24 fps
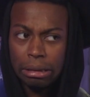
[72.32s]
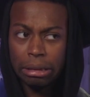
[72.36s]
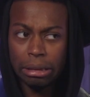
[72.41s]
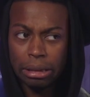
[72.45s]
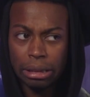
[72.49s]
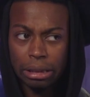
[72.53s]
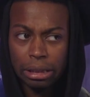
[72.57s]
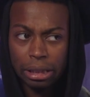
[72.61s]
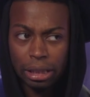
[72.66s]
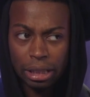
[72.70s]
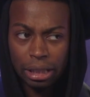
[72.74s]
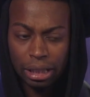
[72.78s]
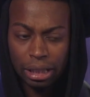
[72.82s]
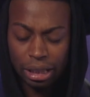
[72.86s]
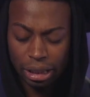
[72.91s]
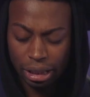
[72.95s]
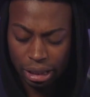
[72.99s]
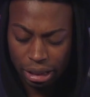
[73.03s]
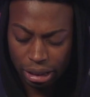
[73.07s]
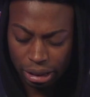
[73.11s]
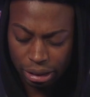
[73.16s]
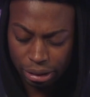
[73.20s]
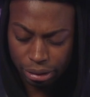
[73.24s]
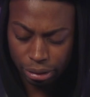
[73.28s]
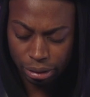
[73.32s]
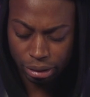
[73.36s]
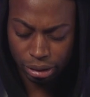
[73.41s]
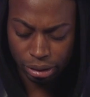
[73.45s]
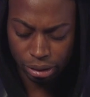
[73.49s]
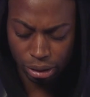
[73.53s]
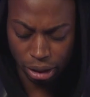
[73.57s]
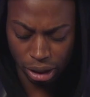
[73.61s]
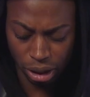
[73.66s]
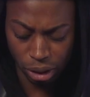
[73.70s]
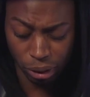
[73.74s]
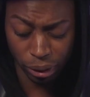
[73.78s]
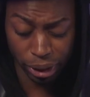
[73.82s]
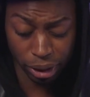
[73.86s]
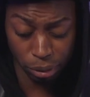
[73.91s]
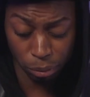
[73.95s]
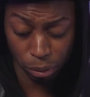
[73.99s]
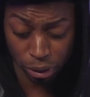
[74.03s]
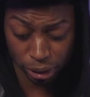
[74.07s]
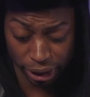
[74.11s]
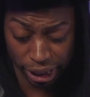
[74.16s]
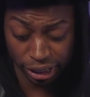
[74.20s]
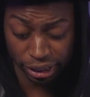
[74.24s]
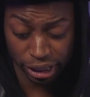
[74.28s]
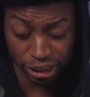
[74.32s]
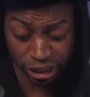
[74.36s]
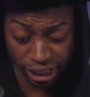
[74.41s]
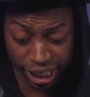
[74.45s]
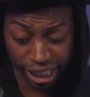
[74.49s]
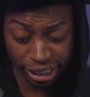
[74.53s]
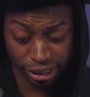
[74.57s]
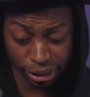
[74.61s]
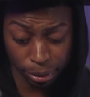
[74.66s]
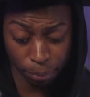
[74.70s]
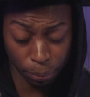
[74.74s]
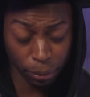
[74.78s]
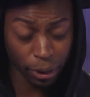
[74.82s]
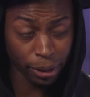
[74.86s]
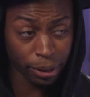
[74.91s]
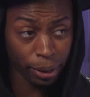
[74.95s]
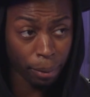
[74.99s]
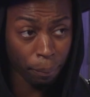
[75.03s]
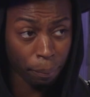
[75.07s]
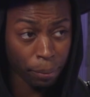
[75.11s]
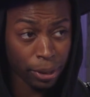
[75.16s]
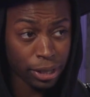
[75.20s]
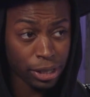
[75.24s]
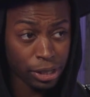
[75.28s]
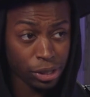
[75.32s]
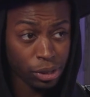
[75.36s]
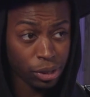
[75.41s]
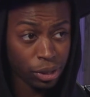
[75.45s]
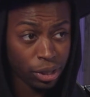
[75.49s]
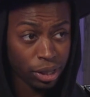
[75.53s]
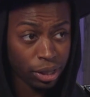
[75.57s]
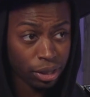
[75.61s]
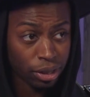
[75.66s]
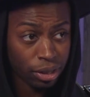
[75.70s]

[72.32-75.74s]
know who that is? No, he was at the Jackson party, I'm pretty sure.